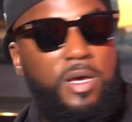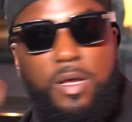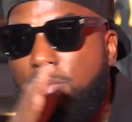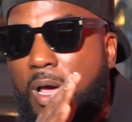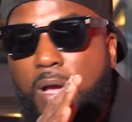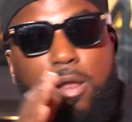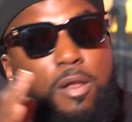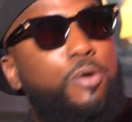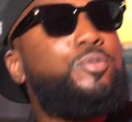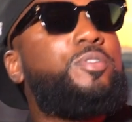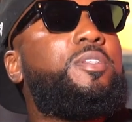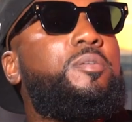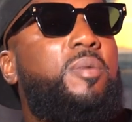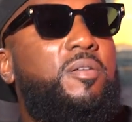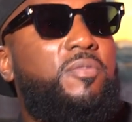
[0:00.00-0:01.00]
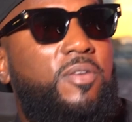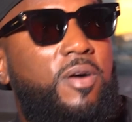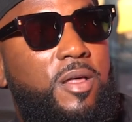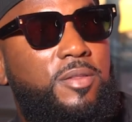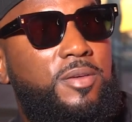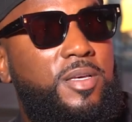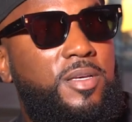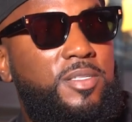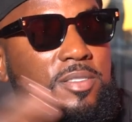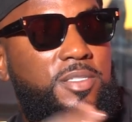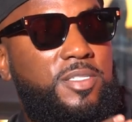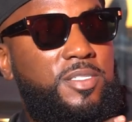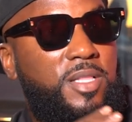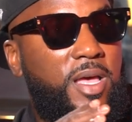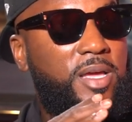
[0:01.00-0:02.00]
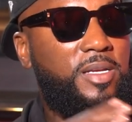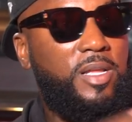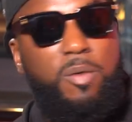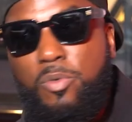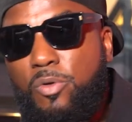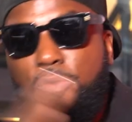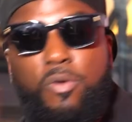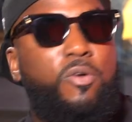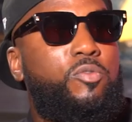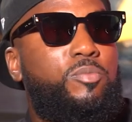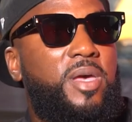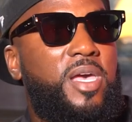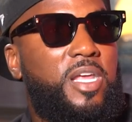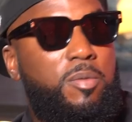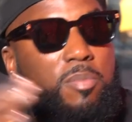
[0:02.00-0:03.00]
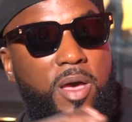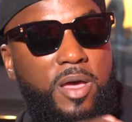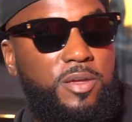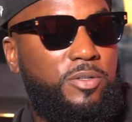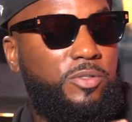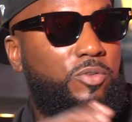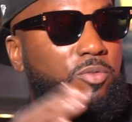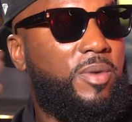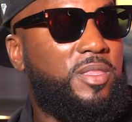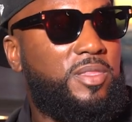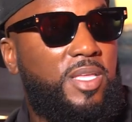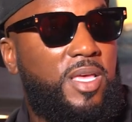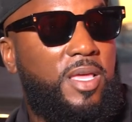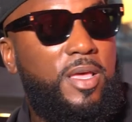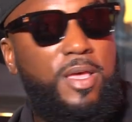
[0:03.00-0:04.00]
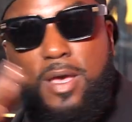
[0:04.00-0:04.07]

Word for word: and I'm not close to my father because it's just like I'm a grown man. I'm out here doing my thing.